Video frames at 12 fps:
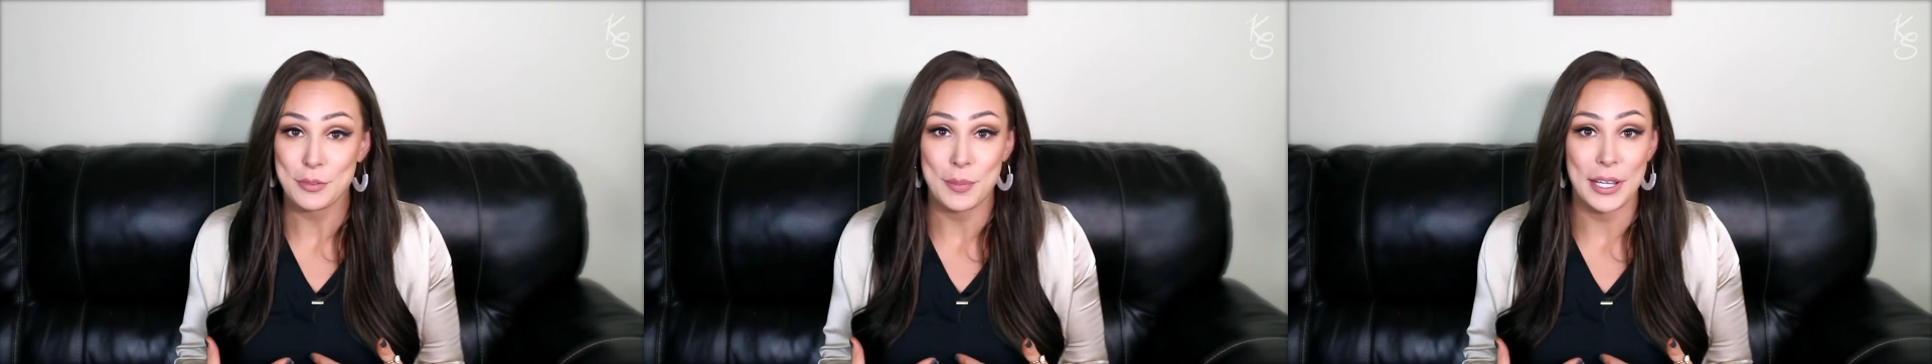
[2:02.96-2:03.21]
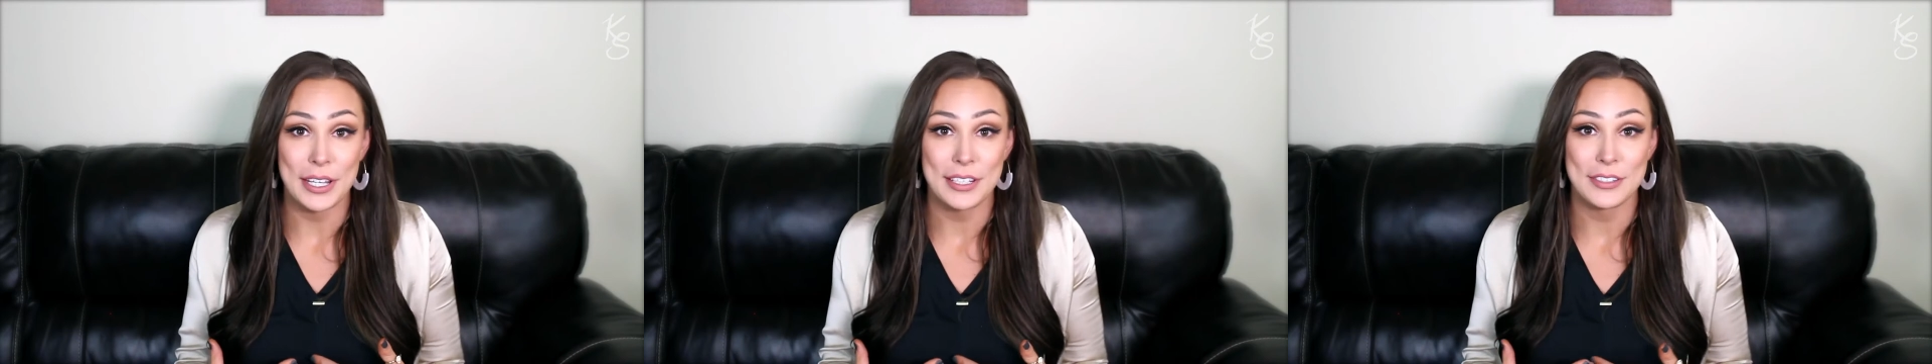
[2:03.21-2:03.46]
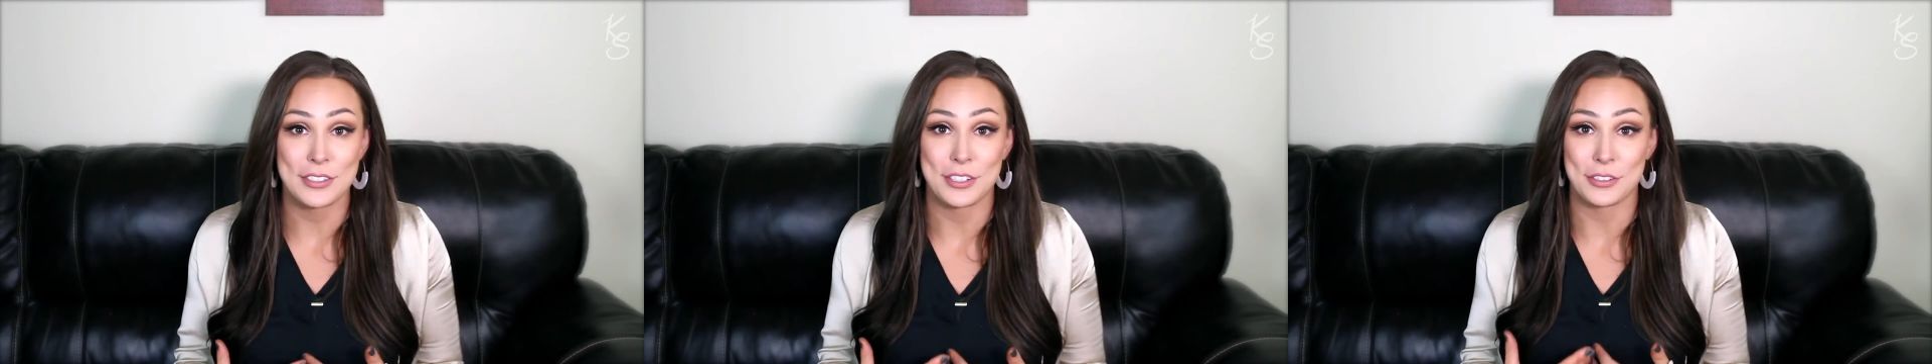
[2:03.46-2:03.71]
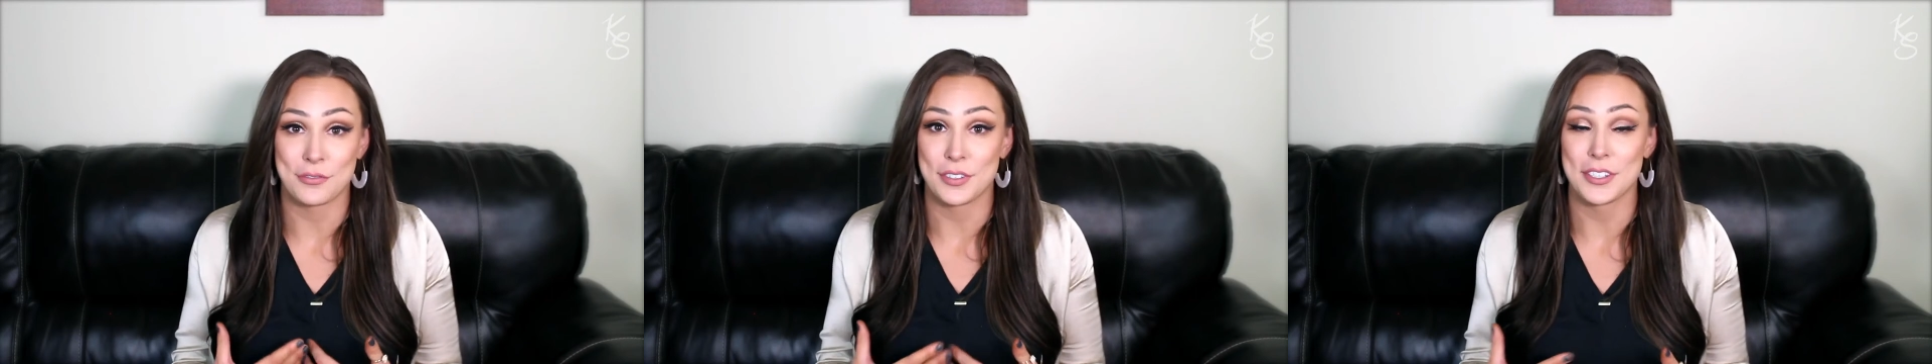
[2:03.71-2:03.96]
space
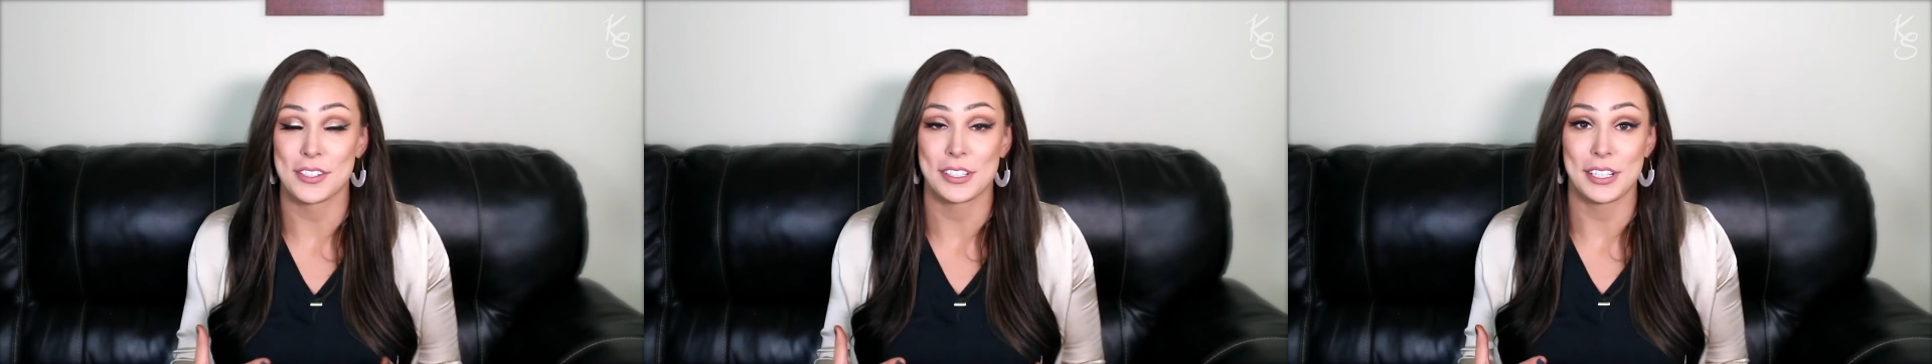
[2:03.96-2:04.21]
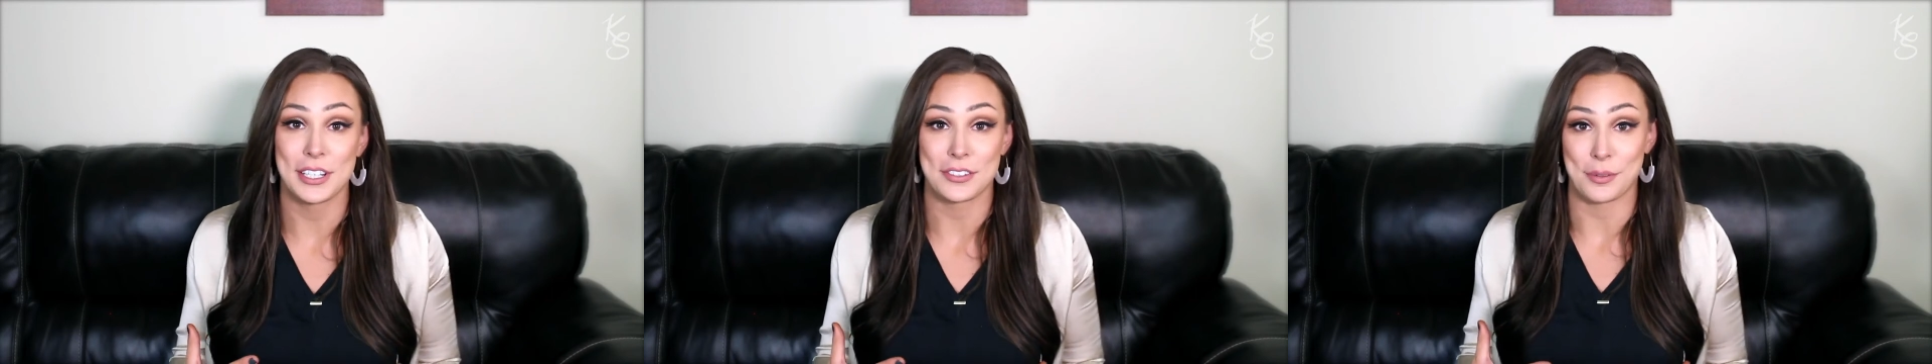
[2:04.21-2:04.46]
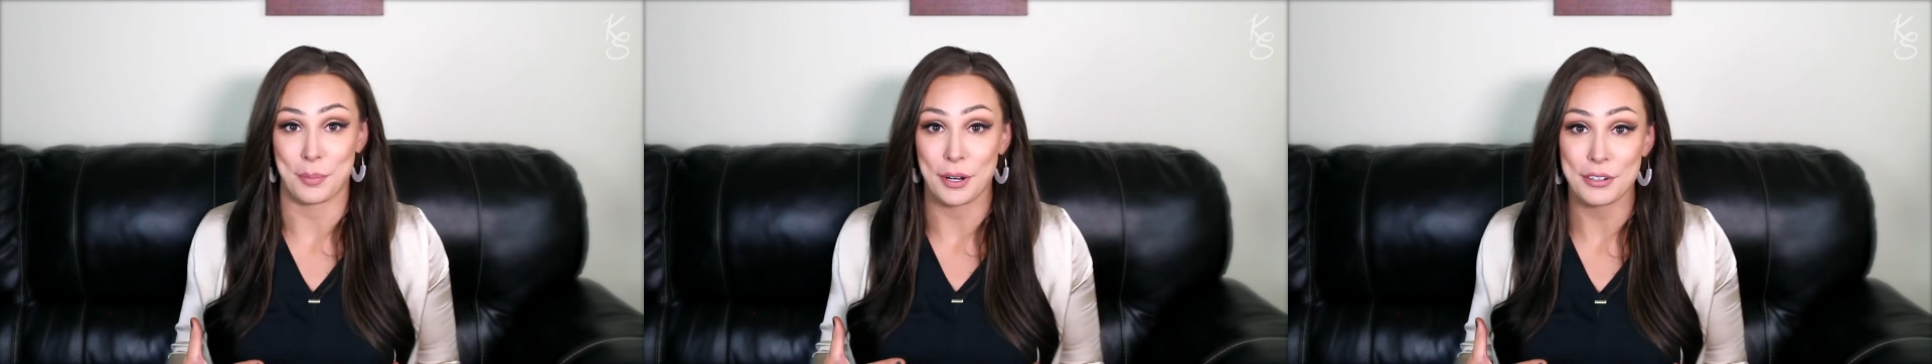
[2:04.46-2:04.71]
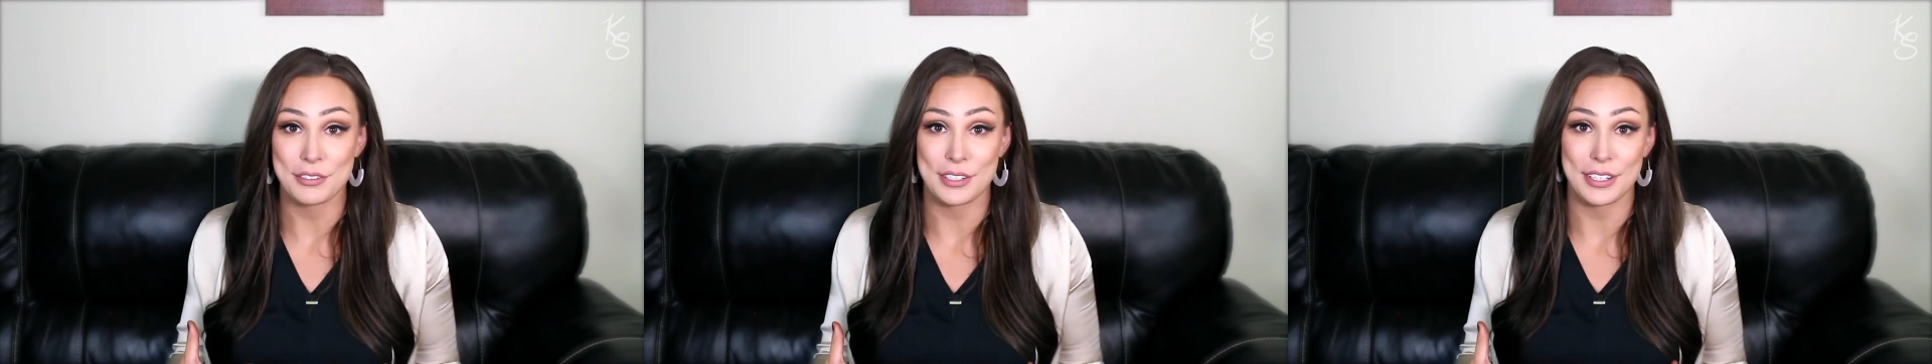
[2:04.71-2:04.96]
just physically as a
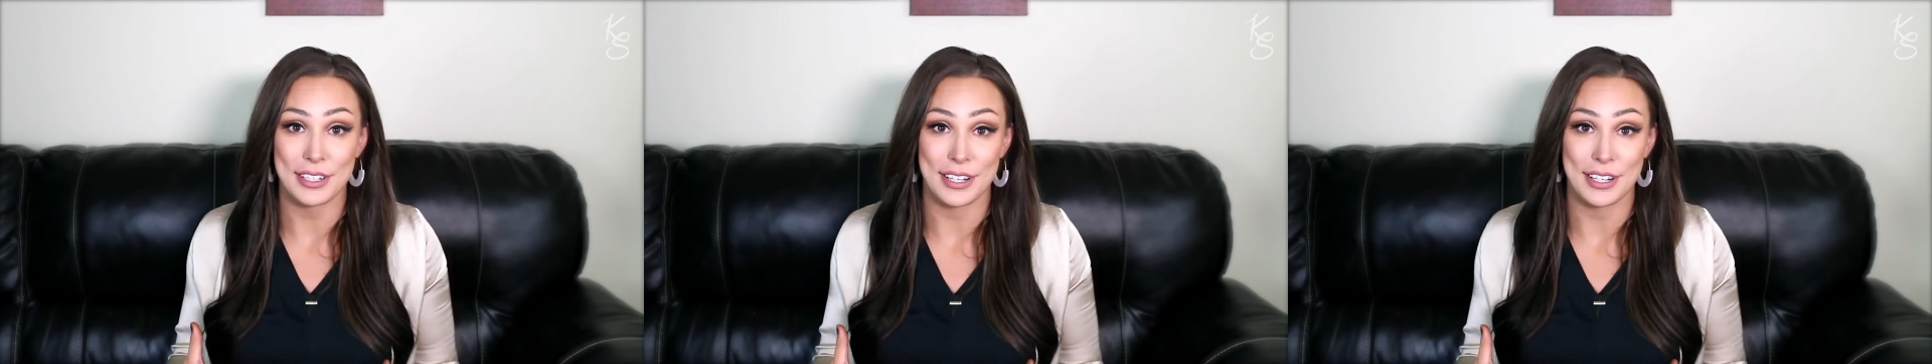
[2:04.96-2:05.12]
person,